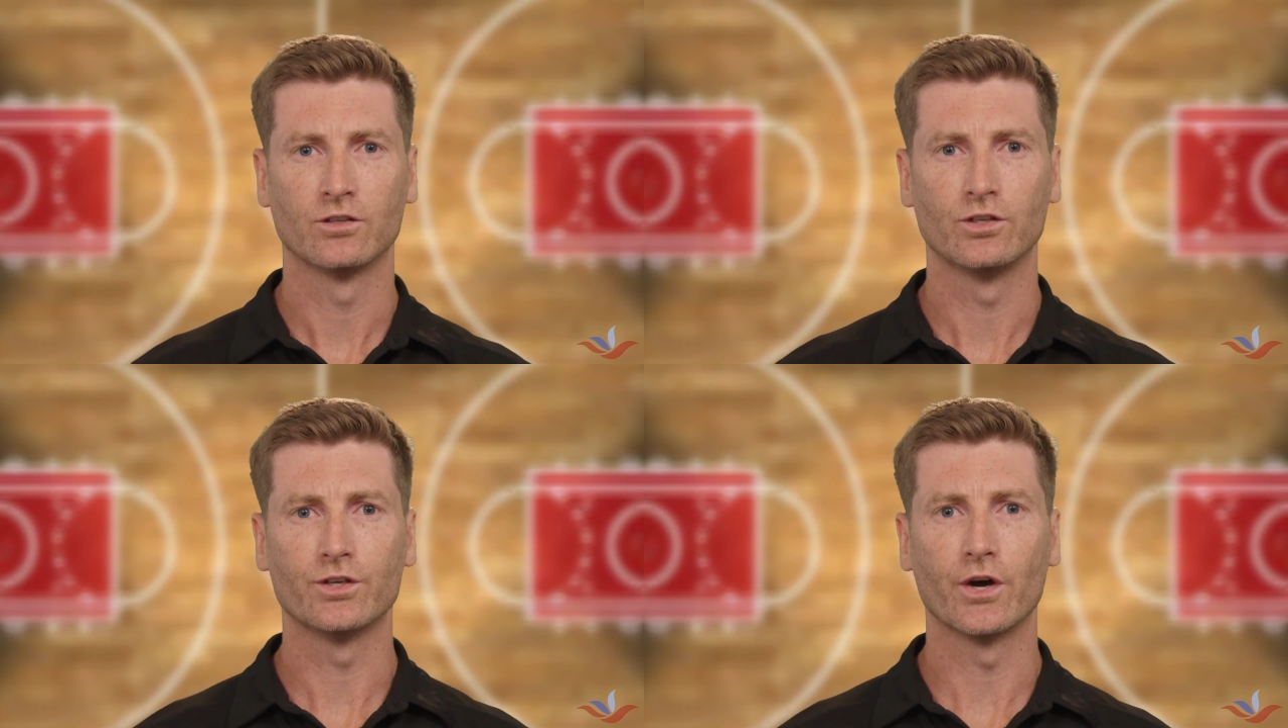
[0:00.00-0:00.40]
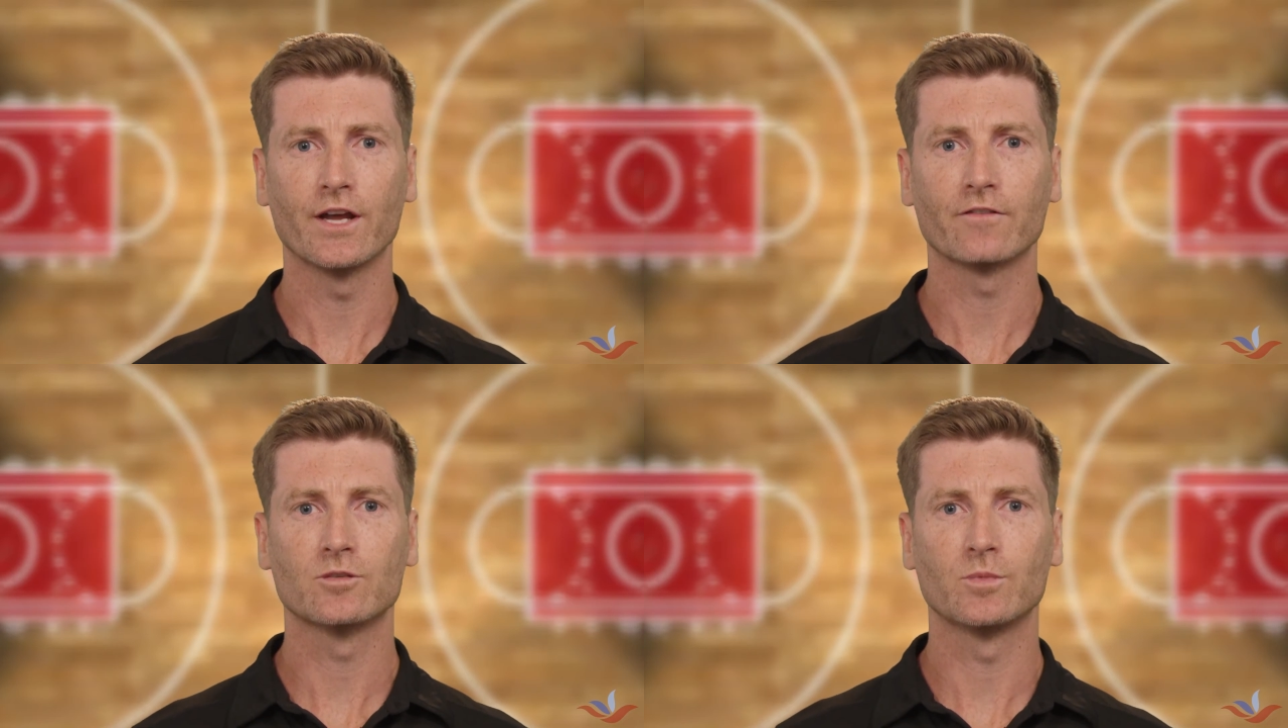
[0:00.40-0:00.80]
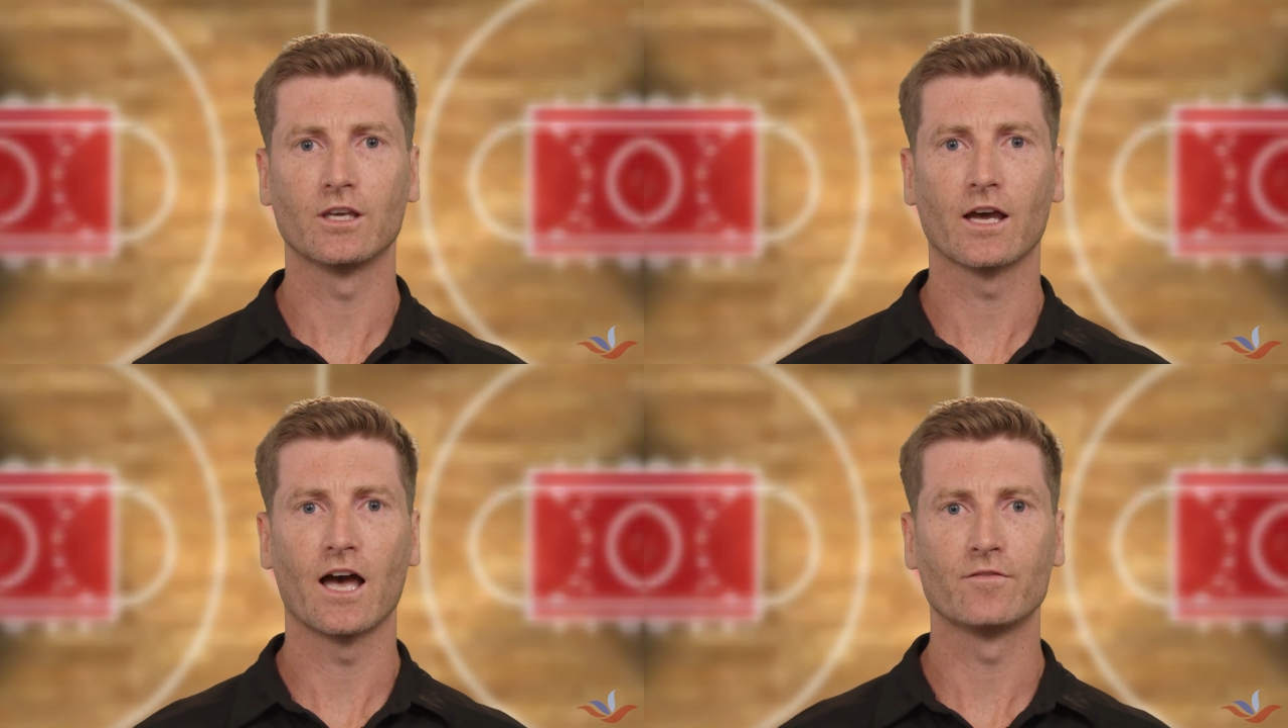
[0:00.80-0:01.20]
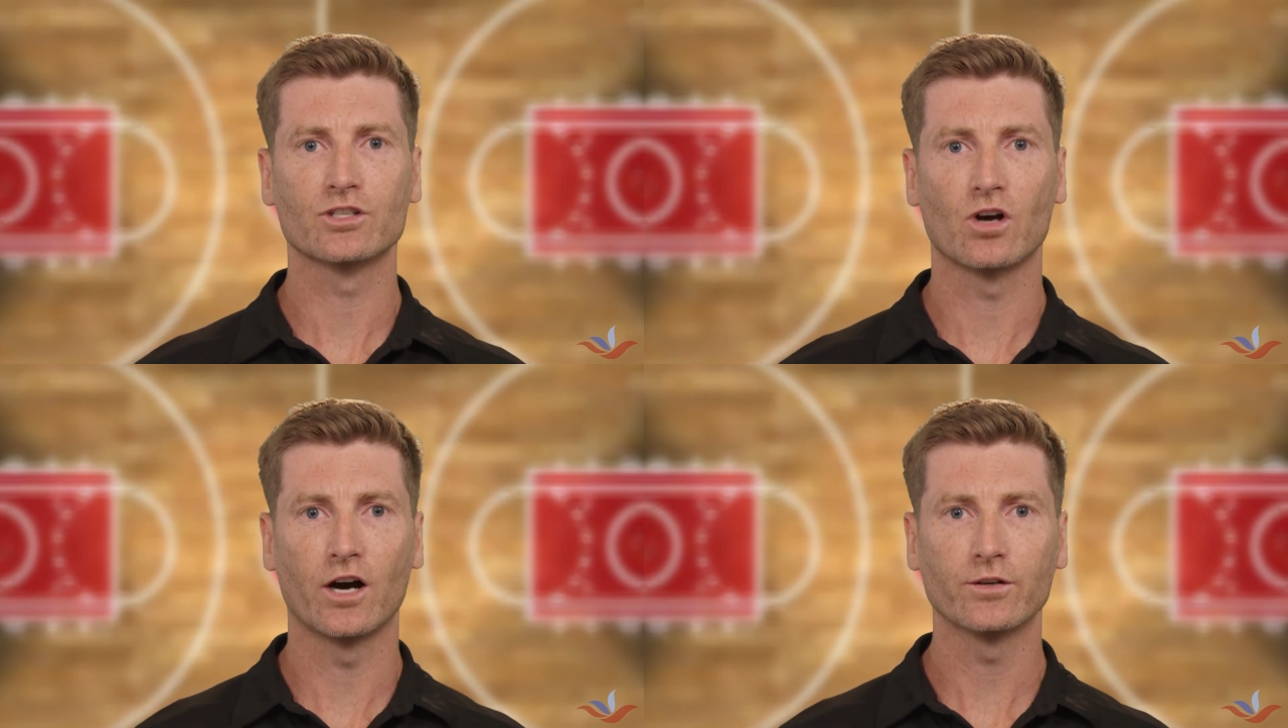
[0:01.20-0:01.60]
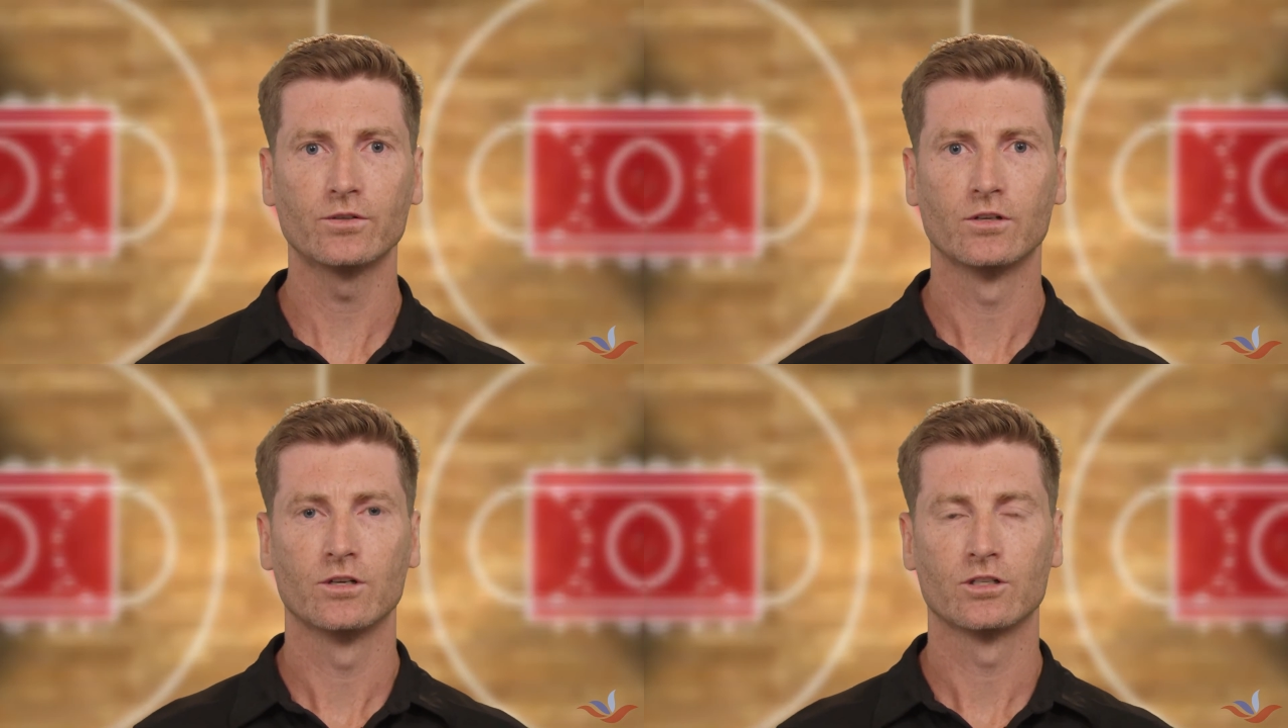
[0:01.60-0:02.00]
You don't have to have a
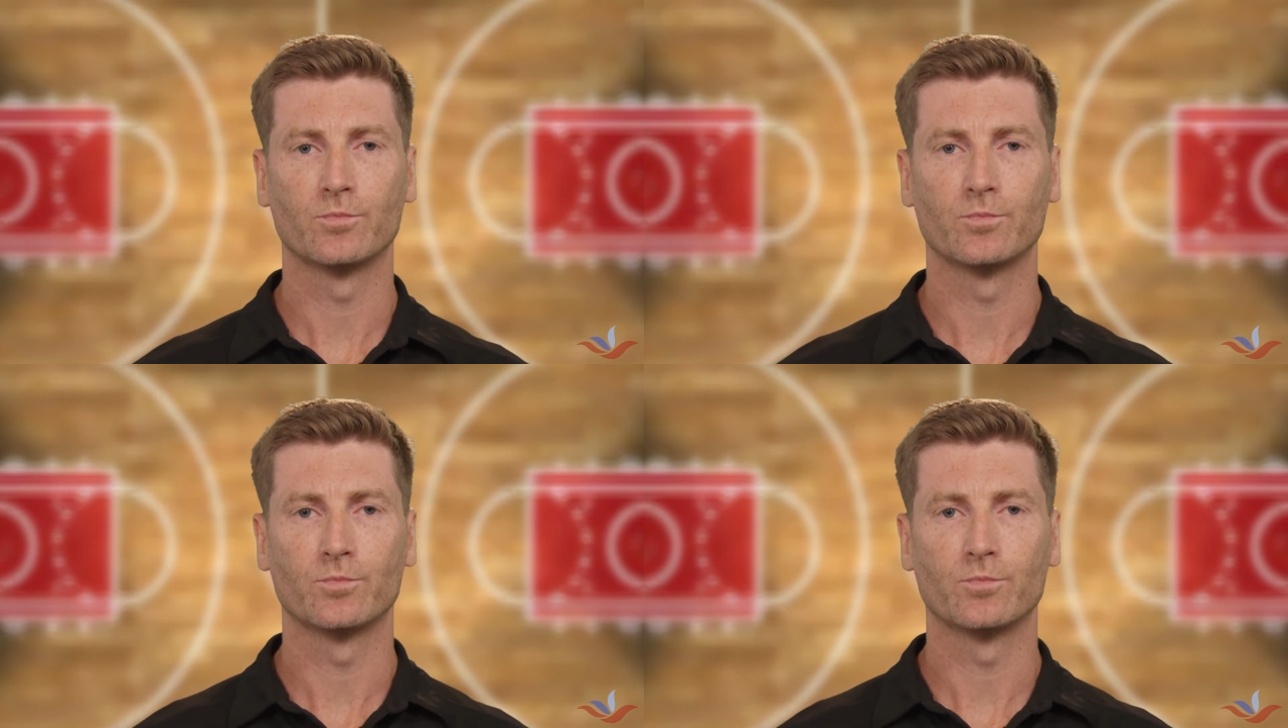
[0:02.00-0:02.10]
title